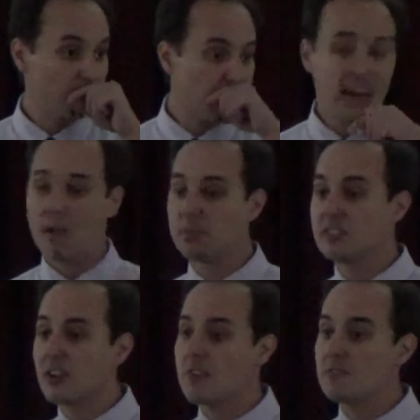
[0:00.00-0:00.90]
That happens
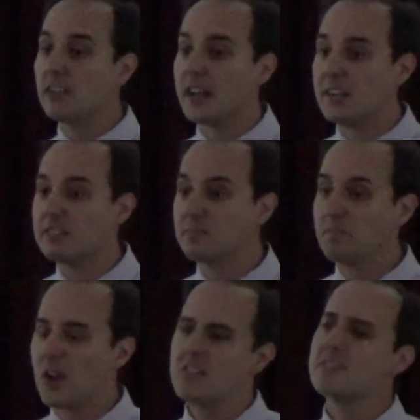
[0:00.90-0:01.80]
in our own lives.
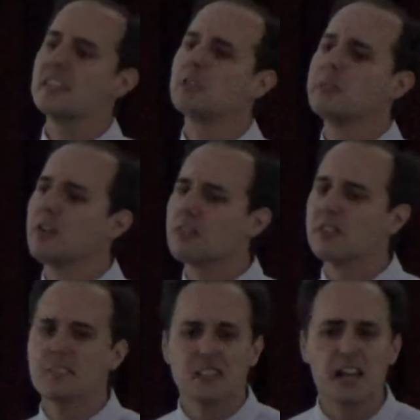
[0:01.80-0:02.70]
Are there things we don't
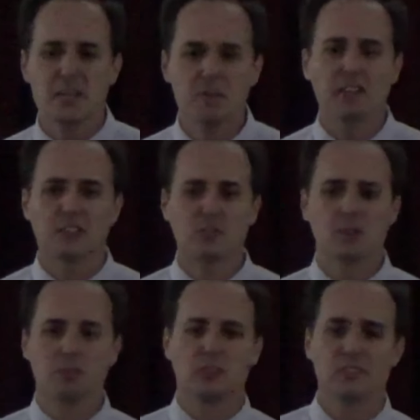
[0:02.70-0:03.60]
understand about the
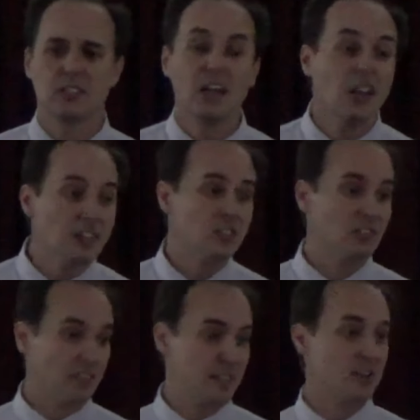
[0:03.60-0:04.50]
scriptures?
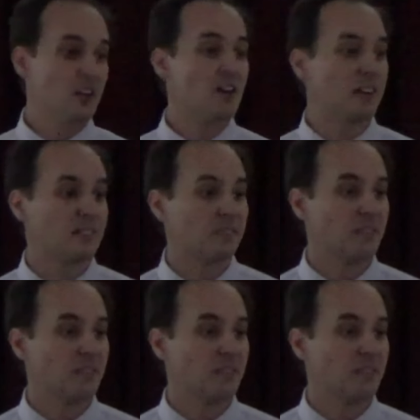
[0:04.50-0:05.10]
Certainly there are.